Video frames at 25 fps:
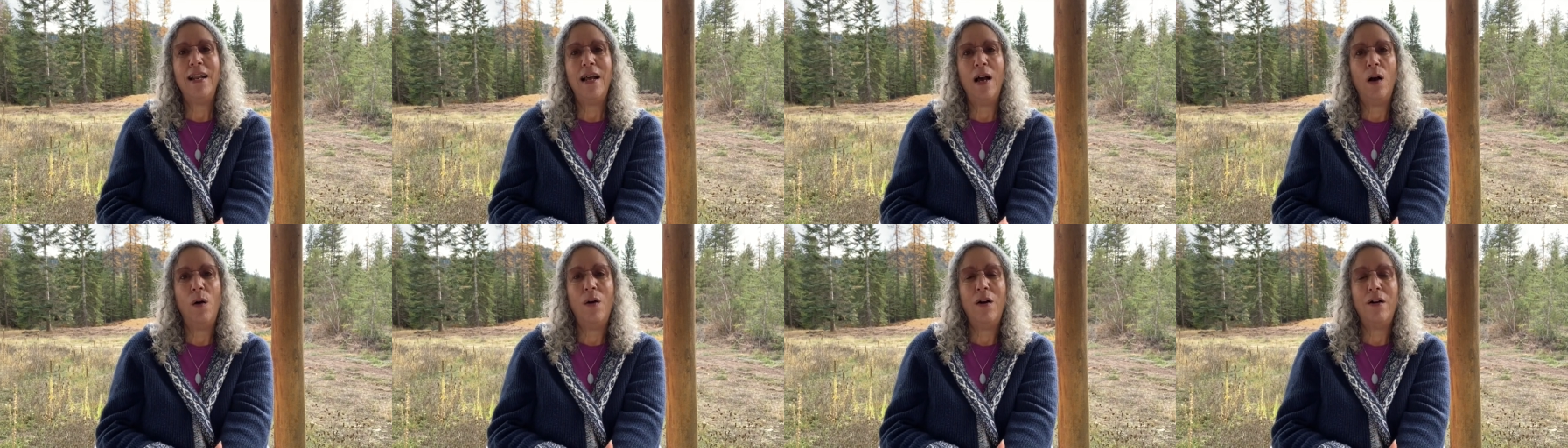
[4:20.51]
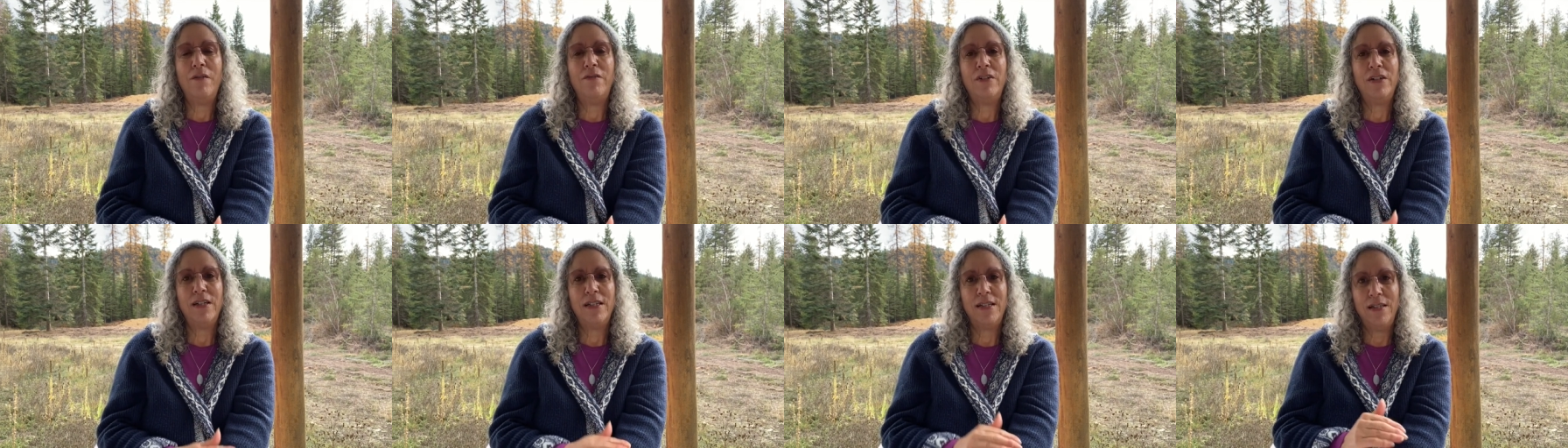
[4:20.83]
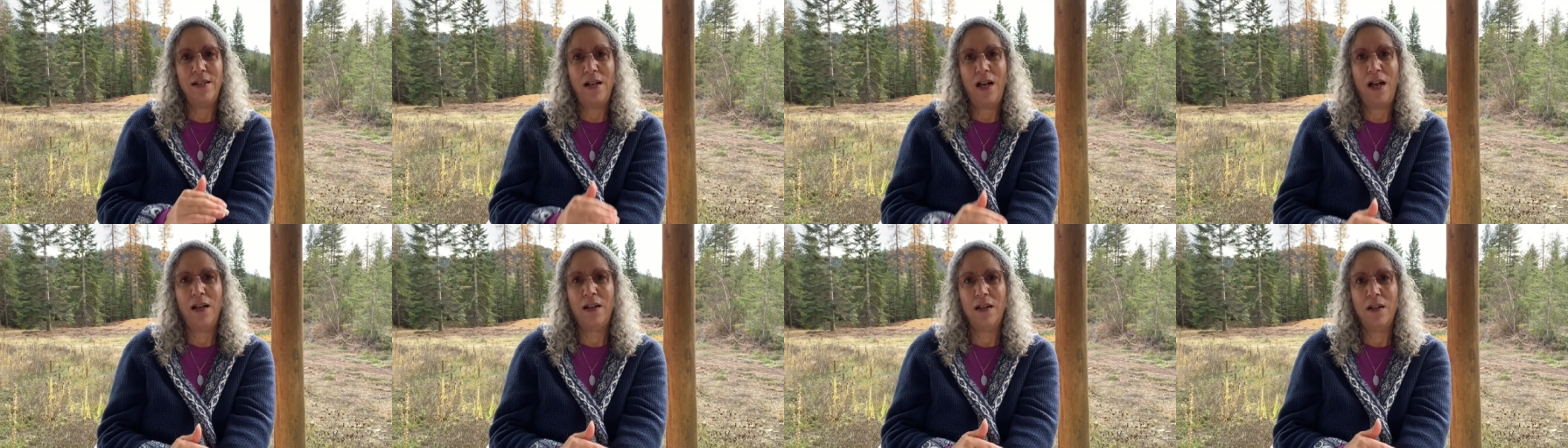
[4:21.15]
however, is
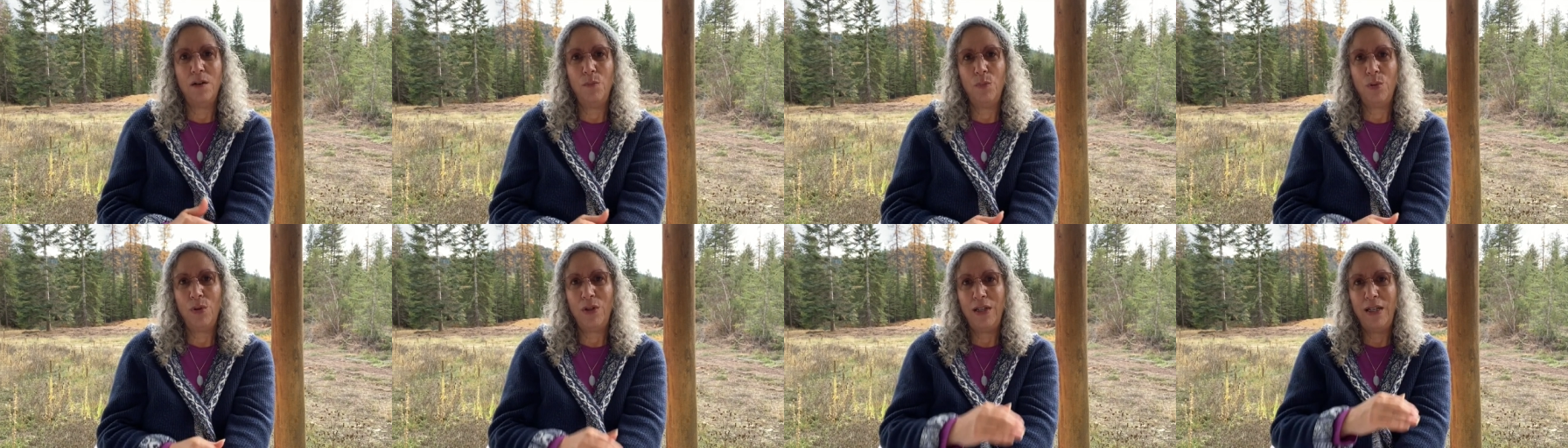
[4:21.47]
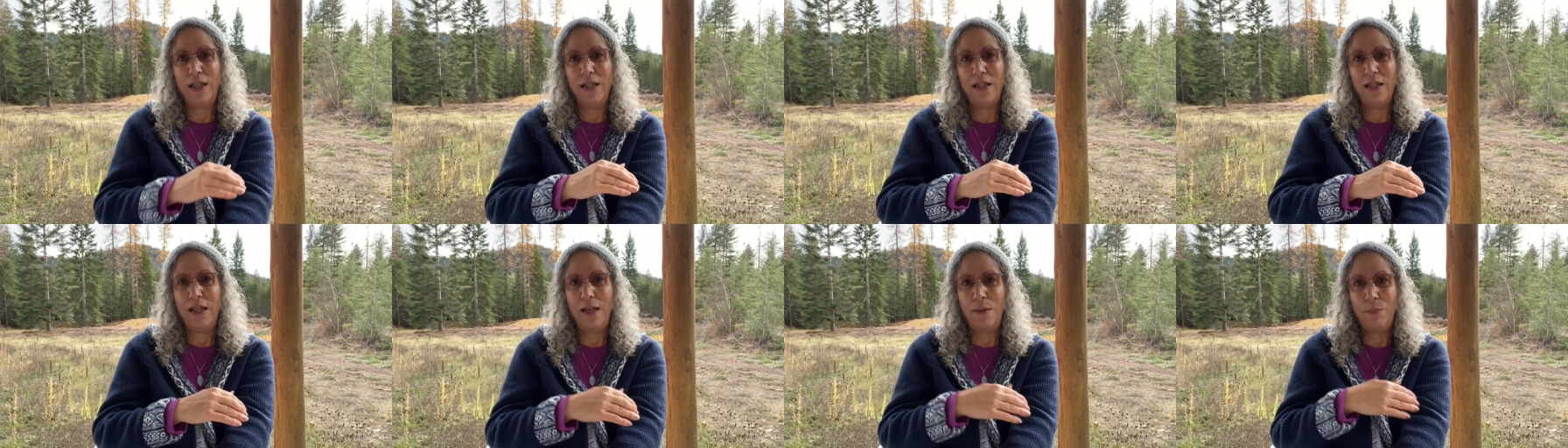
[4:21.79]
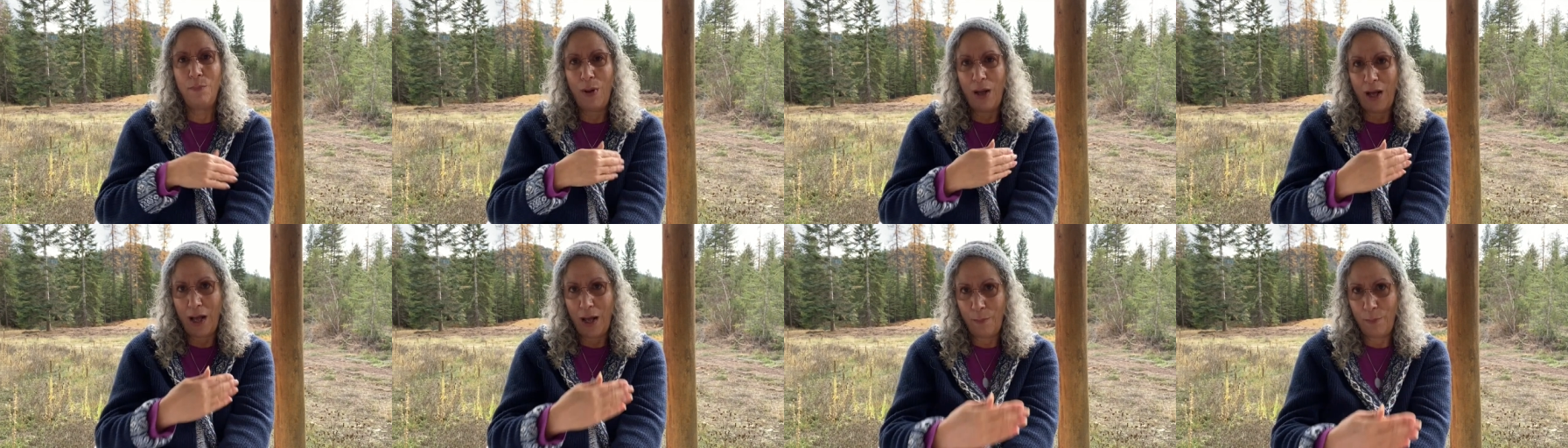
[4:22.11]
not completely
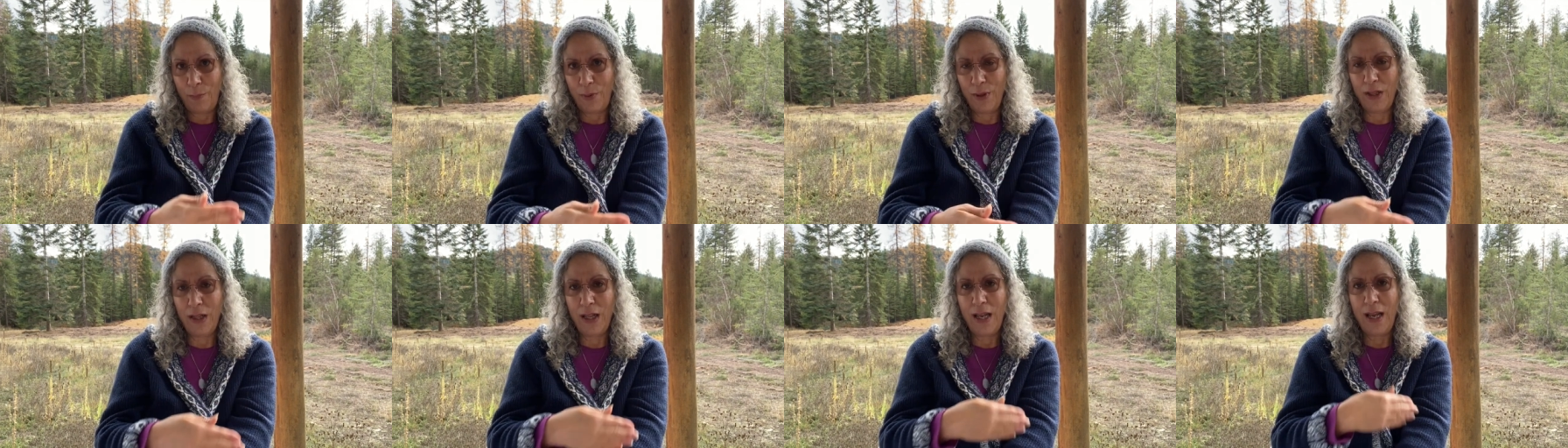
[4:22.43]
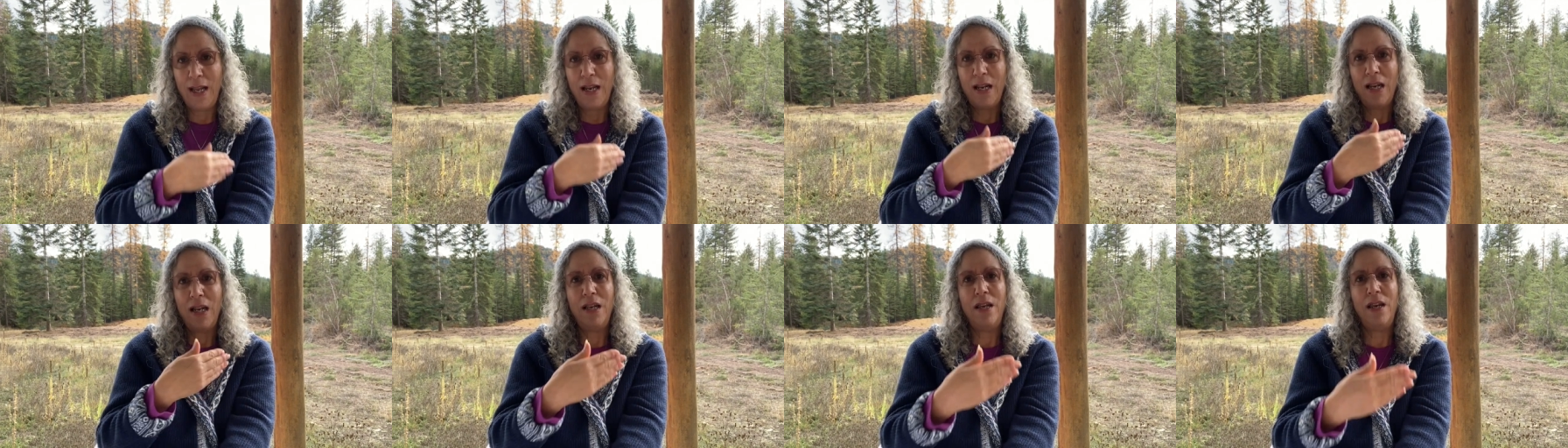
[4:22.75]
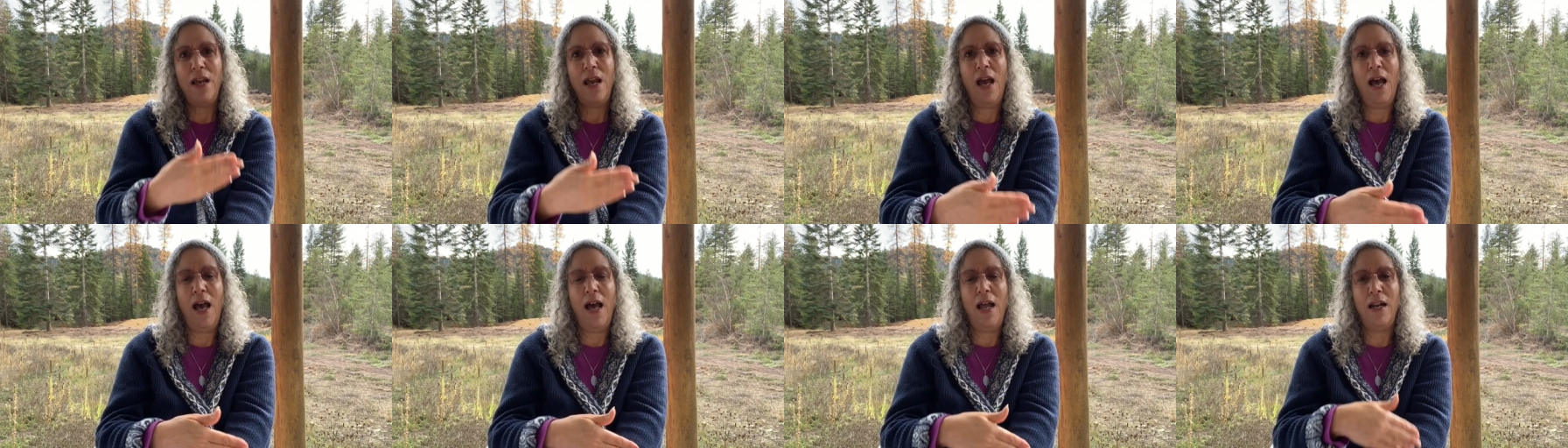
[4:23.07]
populated
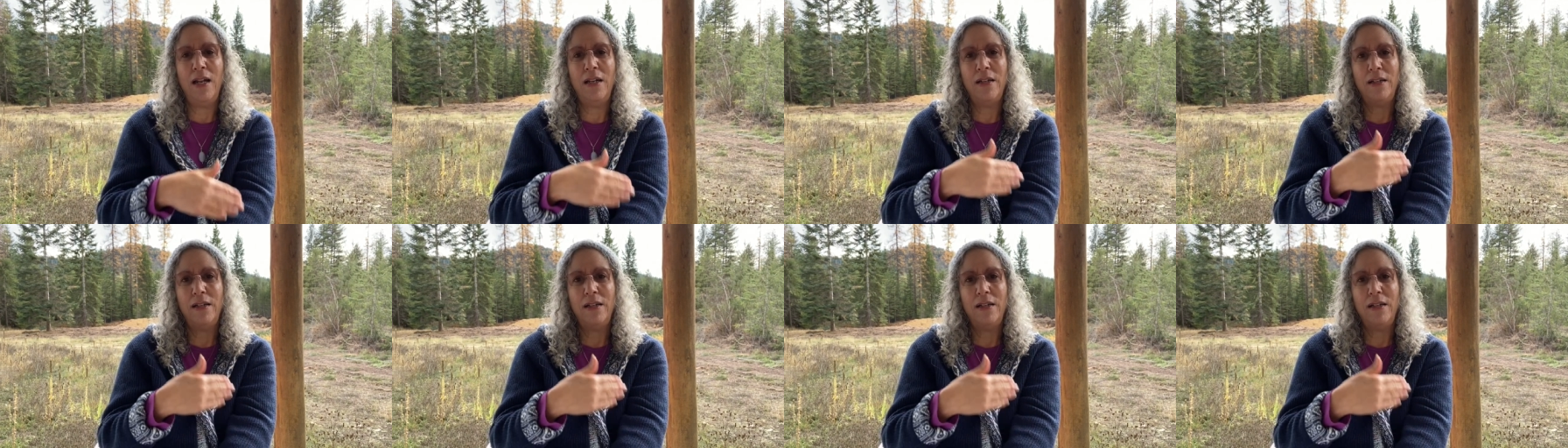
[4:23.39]
yet.